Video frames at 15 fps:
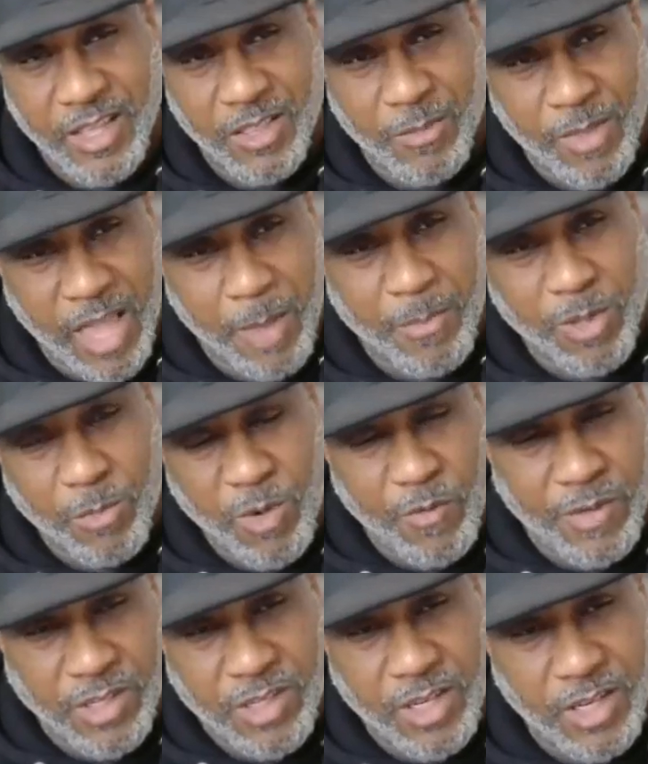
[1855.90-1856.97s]
And the name of the
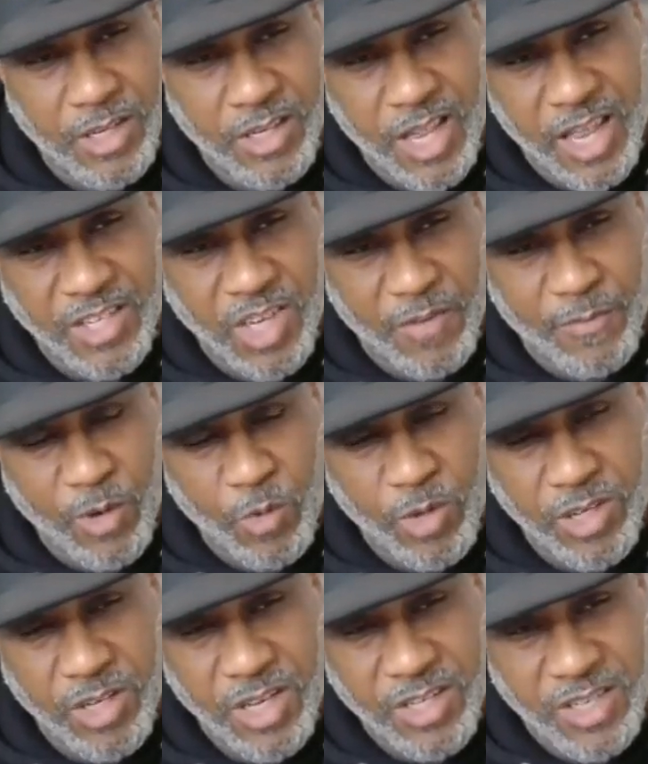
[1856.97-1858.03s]
movie is De- Deja Vu
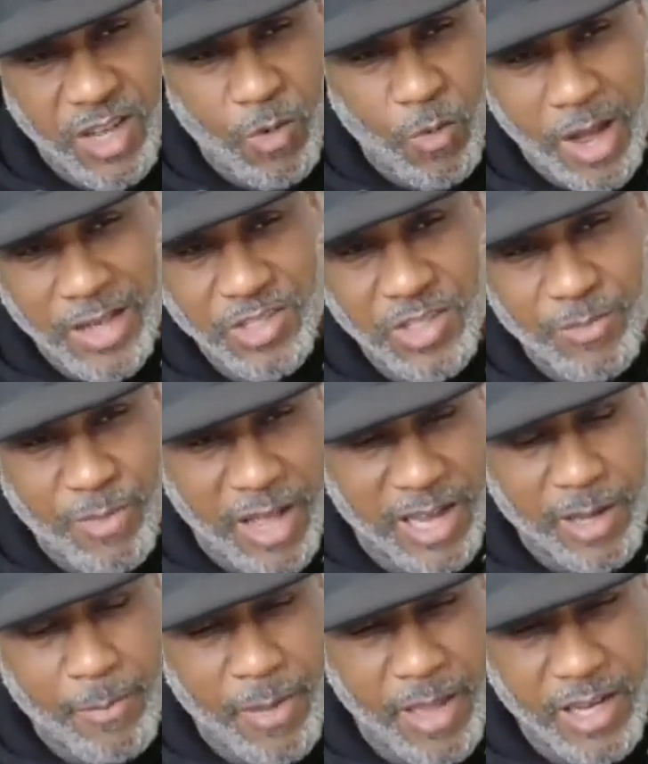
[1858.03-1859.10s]
with Denzel Washington,
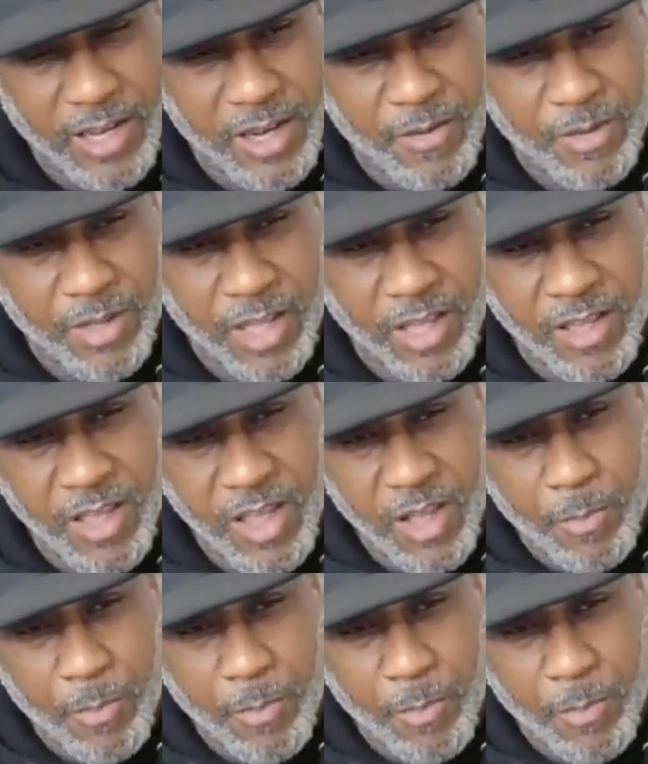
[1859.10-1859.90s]
Paula Patton, and everything.